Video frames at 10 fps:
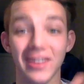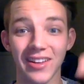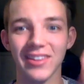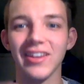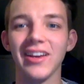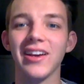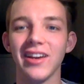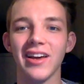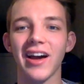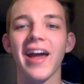nothing,
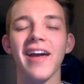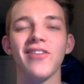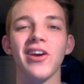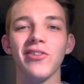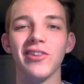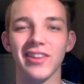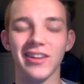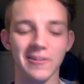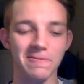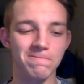I have
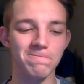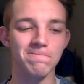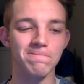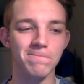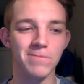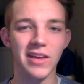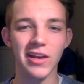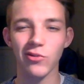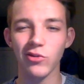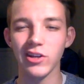everything.
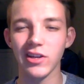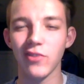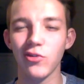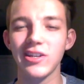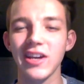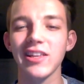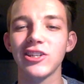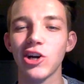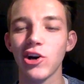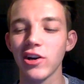And if we if we take
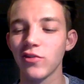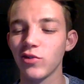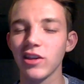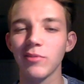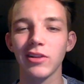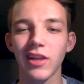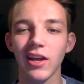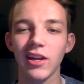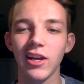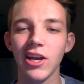that to heart, if we think about
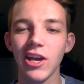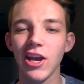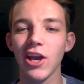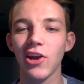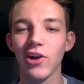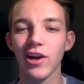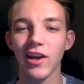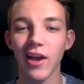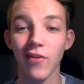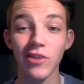that in our
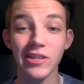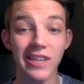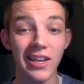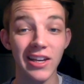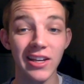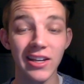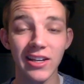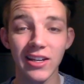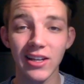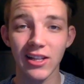everyday,
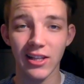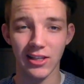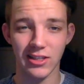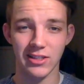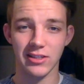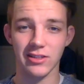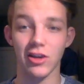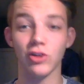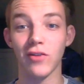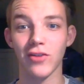like
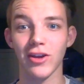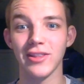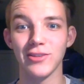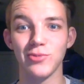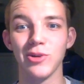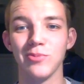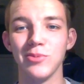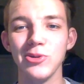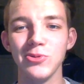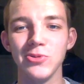I'll never get in these weird
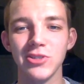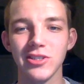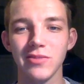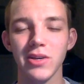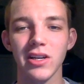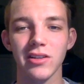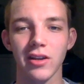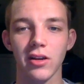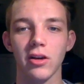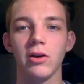moods
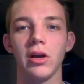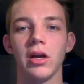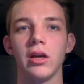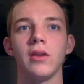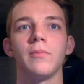because like okay,